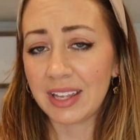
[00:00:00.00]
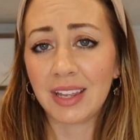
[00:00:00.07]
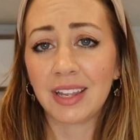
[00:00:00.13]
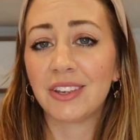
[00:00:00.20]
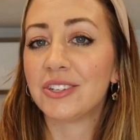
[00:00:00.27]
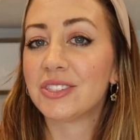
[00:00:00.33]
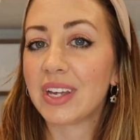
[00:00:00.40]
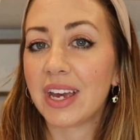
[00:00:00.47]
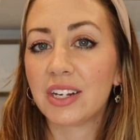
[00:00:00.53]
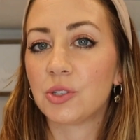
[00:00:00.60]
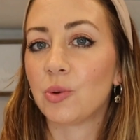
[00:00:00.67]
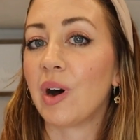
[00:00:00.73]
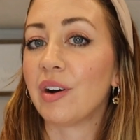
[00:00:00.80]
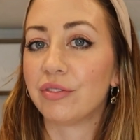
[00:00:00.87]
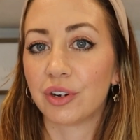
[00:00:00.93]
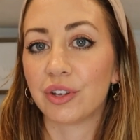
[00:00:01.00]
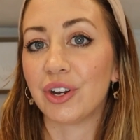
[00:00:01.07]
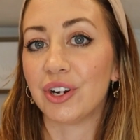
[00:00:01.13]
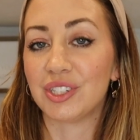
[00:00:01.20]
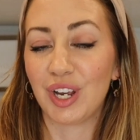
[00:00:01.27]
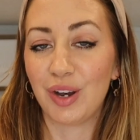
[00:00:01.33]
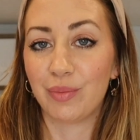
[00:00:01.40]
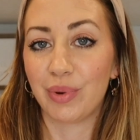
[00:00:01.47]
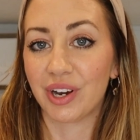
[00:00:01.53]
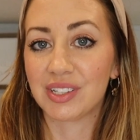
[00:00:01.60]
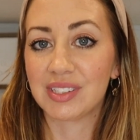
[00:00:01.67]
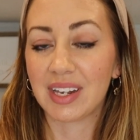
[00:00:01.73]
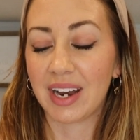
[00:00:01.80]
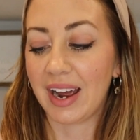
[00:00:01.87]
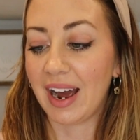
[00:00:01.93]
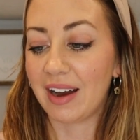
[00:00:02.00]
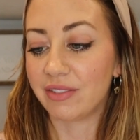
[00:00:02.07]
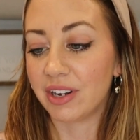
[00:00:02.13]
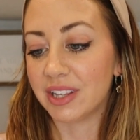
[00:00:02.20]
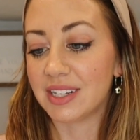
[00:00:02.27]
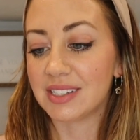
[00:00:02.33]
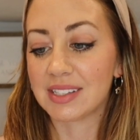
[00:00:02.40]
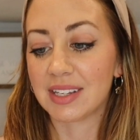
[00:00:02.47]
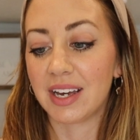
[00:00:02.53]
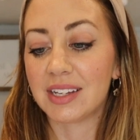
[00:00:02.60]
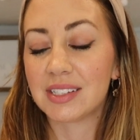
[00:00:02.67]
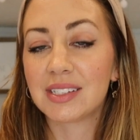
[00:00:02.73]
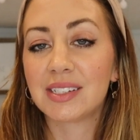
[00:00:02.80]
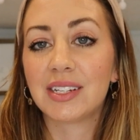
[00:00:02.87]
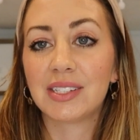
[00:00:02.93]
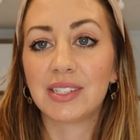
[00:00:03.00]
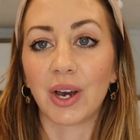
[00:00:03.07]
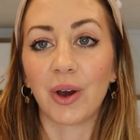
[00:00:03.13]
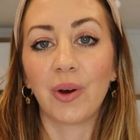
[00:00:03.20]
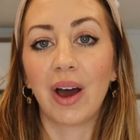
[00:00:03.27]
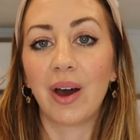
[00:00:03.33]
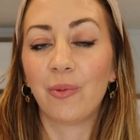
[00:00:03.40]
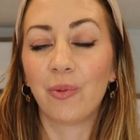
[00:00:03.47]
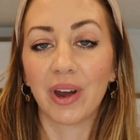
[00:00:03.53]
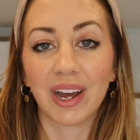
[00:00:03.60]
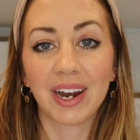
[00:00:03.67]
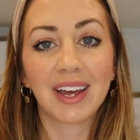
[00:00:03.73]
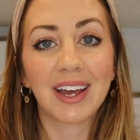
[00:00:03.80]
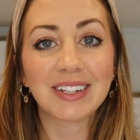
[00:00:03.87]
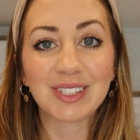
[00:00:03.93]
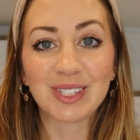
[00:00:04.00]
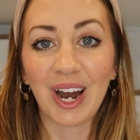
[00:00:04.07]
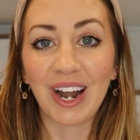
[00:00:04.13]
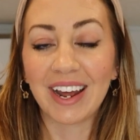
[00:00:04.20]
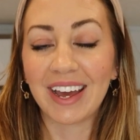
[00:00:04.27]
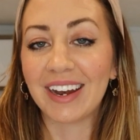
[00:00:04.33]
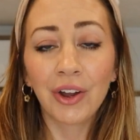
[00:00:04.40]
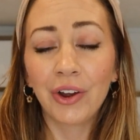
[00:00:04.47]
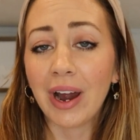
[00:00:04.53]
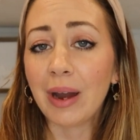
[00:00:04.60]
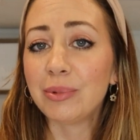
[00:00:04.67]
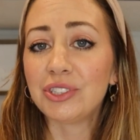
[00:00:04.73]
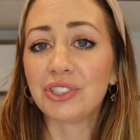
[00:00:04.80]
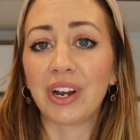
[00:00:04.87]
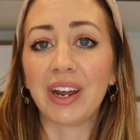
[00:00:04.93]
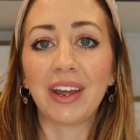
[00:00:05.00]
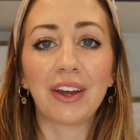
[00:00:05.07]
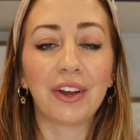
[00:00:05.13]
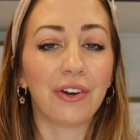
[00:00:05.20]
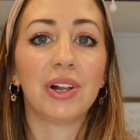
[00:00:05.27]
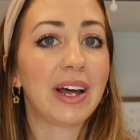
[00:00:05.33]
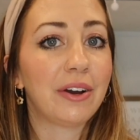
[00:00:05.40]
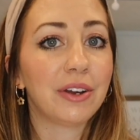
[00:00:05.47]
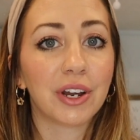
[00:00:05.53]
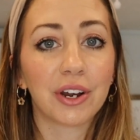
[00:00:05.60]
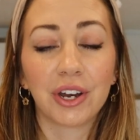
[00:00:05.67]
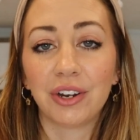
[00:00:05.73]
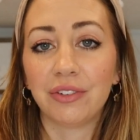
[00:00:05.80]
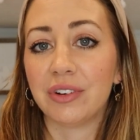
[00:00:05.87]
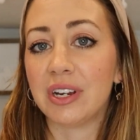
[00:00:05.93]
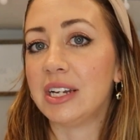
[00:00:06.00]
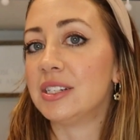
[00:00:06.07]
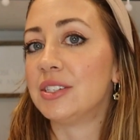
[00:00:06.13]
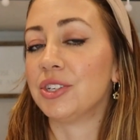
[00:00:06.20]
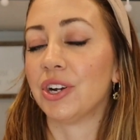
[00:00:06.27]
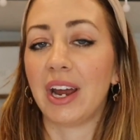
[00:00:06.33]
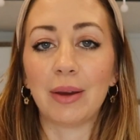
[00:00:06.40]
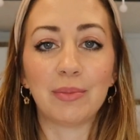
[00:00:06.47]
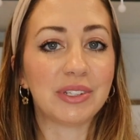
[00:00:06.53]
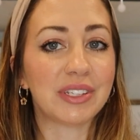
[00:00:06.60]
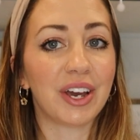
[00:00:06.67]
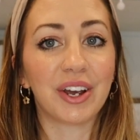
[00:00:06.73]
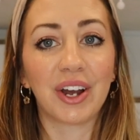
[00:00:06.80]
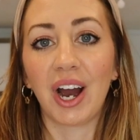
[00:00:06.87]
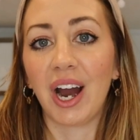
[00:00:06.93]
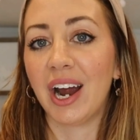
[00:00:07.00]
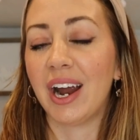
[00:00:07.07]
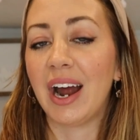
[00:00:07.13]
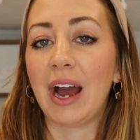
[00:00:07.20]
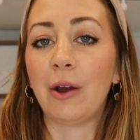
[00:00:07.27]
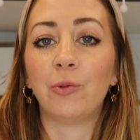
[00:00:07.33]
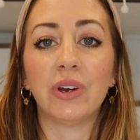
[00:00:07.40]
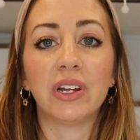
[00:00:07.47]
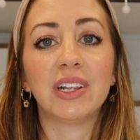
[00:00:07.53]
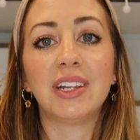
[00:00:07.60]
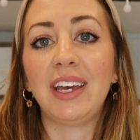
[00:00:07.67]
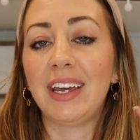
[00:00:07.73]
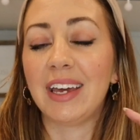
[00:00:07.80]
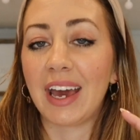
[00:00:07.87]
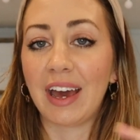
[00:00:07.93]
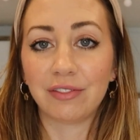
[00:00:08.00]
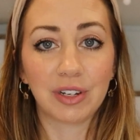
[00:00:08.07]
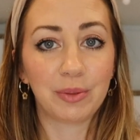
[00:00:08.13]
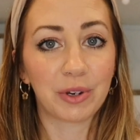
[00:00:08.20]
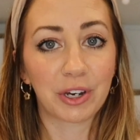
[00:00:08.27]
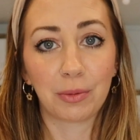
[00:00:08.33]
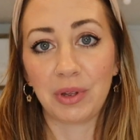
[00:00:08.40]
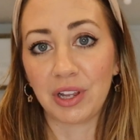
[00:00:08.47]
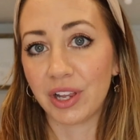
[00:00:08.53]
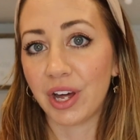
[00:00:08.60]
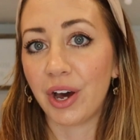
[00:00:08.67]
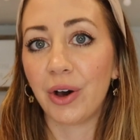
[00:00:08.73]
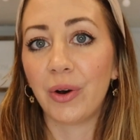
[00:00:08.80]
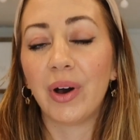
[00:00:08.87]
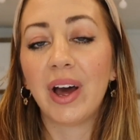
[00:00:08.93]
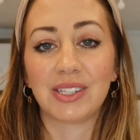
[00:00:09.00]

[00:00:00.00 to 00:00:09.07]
I think there's like 12 or 13 books that I have on this list, so we're gonna get started. Grab a drink, pull out your Goodreads, your Amazon cart. I will link every book below,